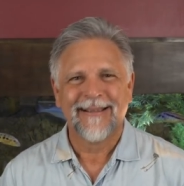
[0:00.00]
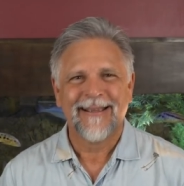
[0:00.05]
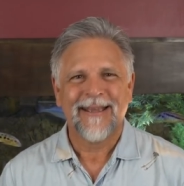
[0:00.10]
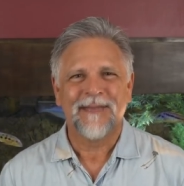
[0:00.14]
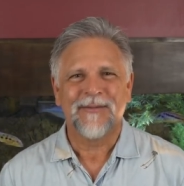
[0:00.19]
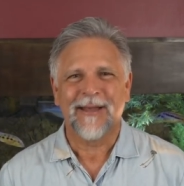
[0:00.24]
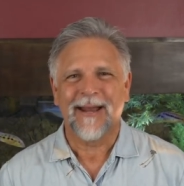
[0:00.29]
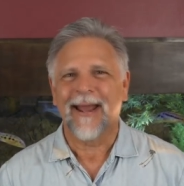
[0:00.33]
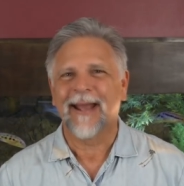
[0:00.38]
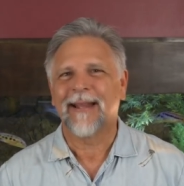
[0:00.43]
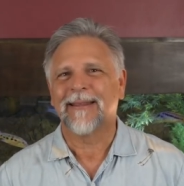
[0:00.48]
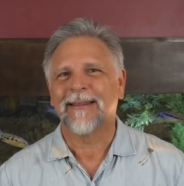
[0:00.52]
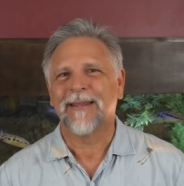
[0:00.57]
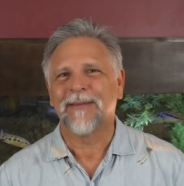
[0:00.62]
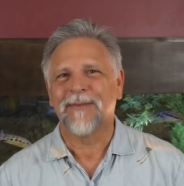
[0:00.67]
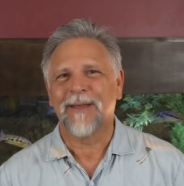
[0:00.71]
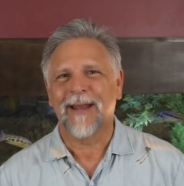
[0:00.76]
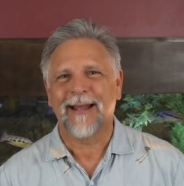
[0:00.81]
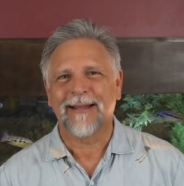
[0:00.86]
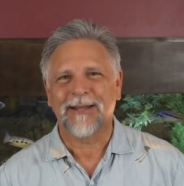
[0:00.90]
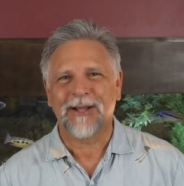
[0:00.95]
if you like if
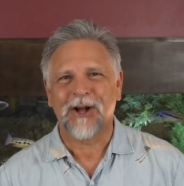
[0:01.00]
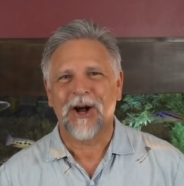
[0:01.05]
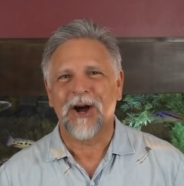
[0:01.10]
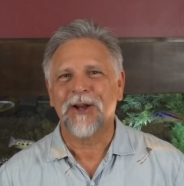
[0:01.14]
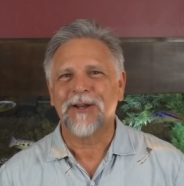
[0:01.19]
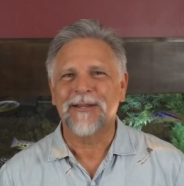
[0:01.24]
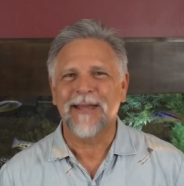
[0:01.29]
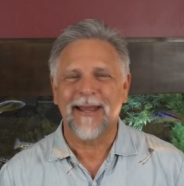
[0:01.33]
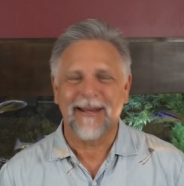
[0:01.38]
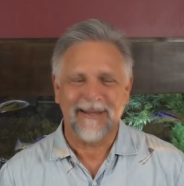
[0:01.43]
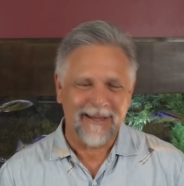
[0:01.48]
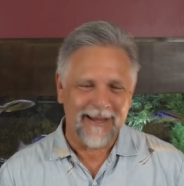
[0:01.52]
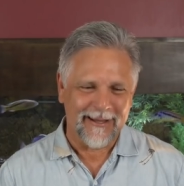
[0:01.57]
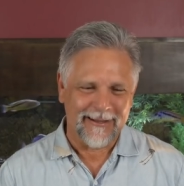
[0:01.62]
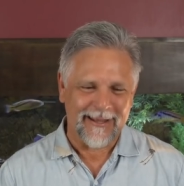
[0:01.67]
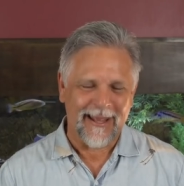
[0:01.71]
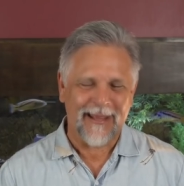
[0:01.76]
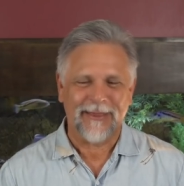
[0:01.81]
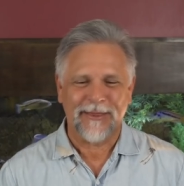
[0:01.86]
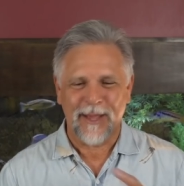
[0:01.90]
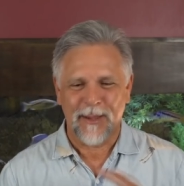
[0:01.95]
you like the content hit
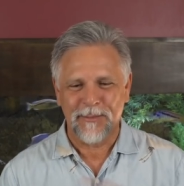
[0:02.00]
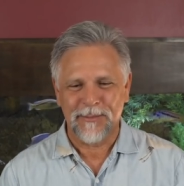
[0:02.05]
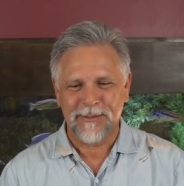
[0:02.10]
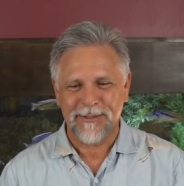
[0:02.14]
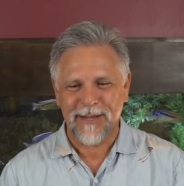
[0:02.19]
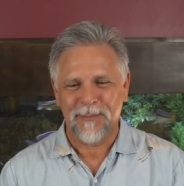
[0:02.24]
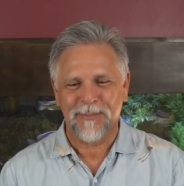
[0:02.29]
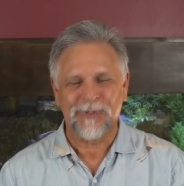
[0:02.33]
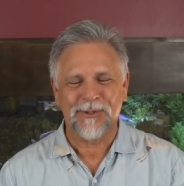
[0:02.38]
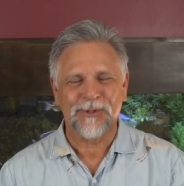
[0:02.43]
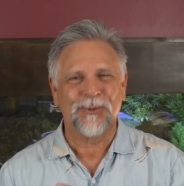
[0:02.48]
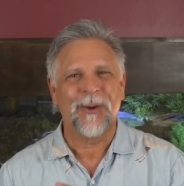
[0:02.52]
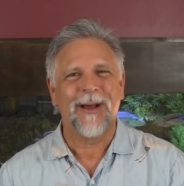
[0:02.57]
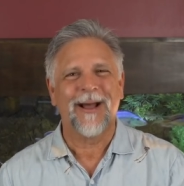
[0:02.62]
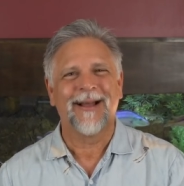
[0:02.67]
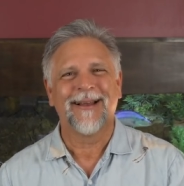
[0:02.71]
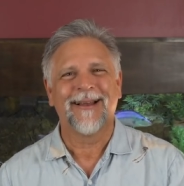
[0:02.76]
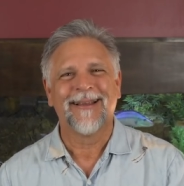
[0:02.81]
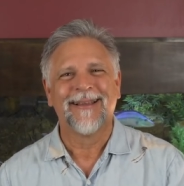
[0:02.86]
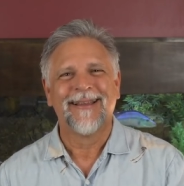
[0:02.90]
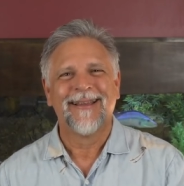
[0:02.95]
that thumbs up as
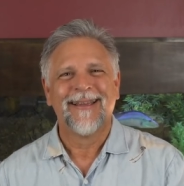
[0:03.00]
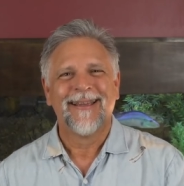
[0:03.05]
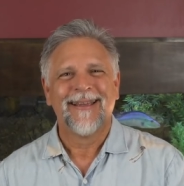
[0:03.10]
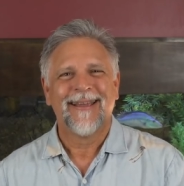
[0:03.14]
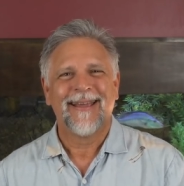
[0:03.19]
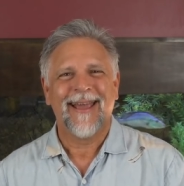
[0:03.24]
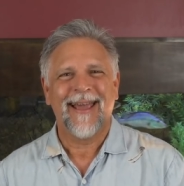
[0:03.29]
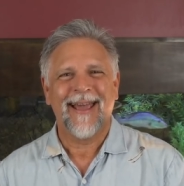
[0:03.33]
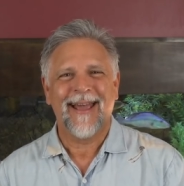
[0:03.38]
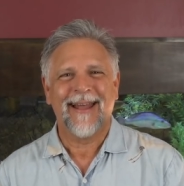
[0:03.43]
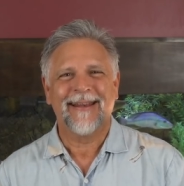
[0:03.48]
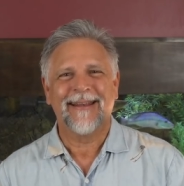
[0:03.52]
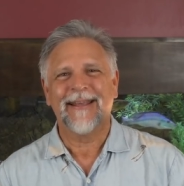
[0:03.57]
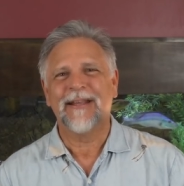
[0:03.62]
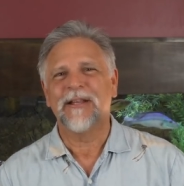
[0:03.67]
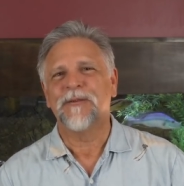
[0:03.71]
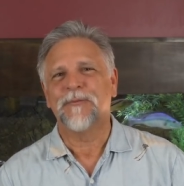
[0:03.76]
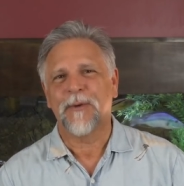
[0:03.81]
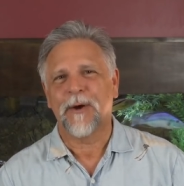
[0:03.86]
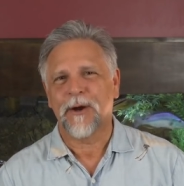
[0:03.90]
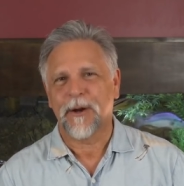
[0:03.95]
well and it's
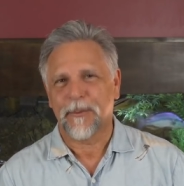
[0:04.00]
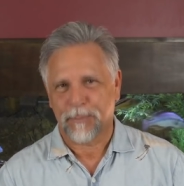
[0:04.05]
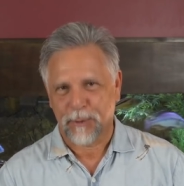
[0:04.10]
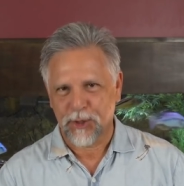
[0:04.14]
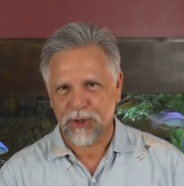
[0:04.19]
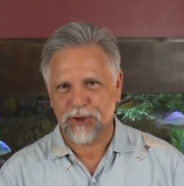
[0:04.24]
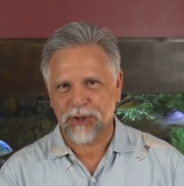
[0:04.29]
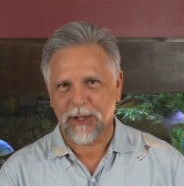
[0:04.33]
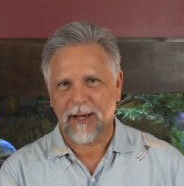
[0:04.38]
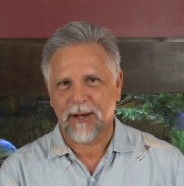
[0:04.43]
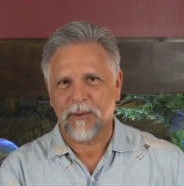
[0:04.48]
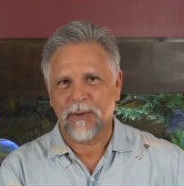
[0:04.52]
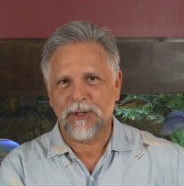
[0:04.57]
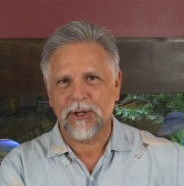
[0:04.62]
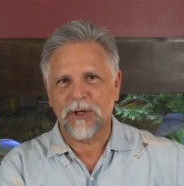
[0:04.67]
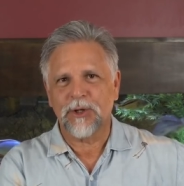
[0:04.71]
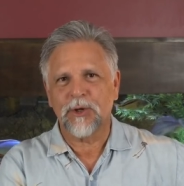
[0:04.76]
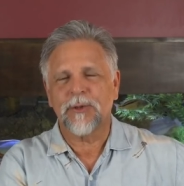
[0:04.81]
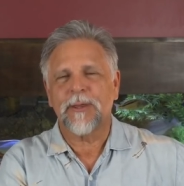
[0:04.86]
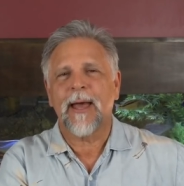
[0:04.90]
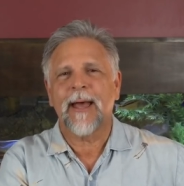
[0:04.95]
very appreciated when you
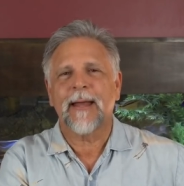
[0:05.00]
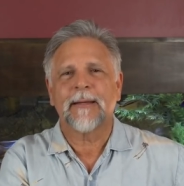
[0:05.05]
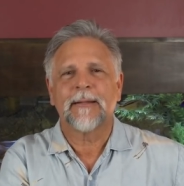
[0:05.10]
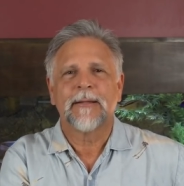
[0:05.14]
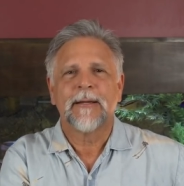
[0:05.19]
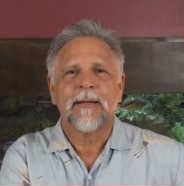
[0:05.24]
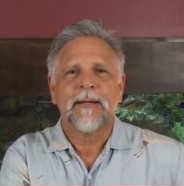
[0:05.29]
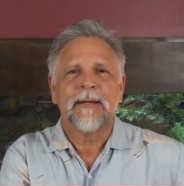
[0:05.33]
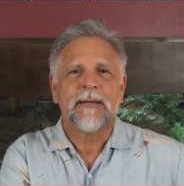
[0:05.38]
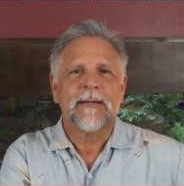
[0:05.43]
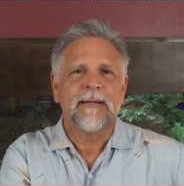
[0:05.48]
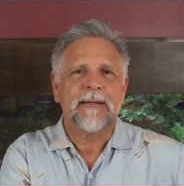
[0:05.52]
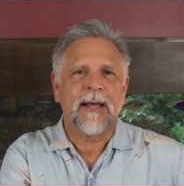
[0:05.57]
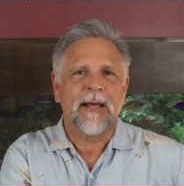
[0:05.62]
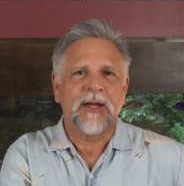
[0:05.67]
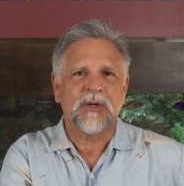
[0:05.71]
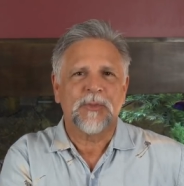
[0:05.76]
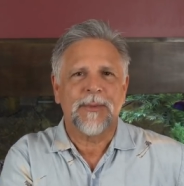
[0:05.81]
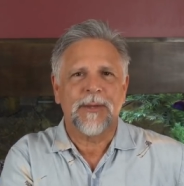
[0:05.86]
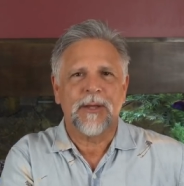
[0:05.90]
do that tells me you